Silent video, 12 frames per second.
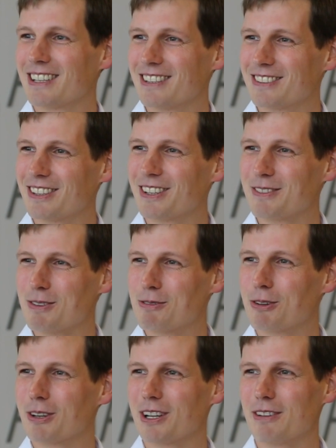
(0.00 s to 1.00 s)
So
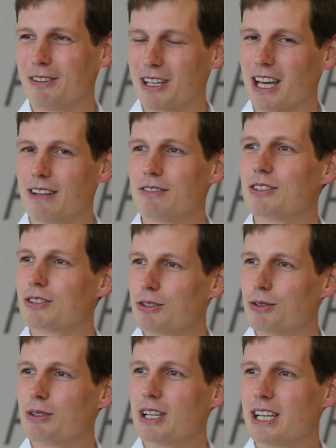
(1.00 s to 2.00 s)
before I even came to
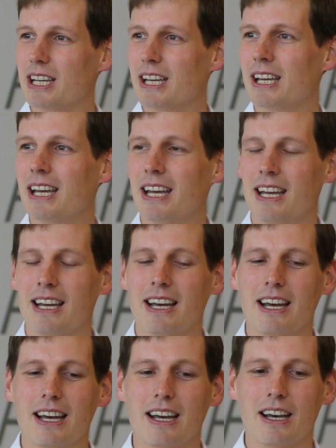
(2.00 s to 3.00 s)
school here,
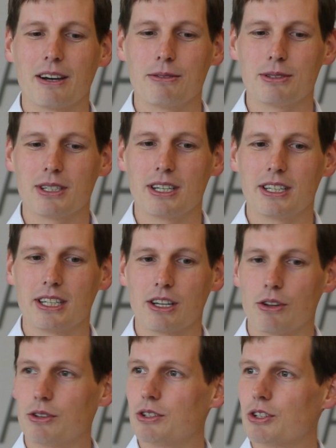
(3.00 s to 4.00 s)
I was learning
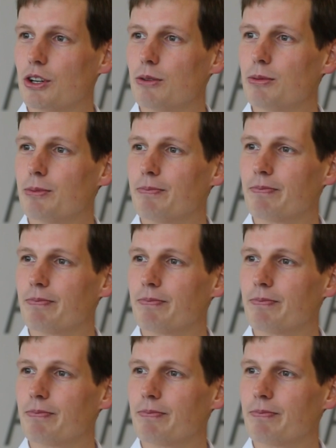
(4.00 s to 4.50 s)
on the job.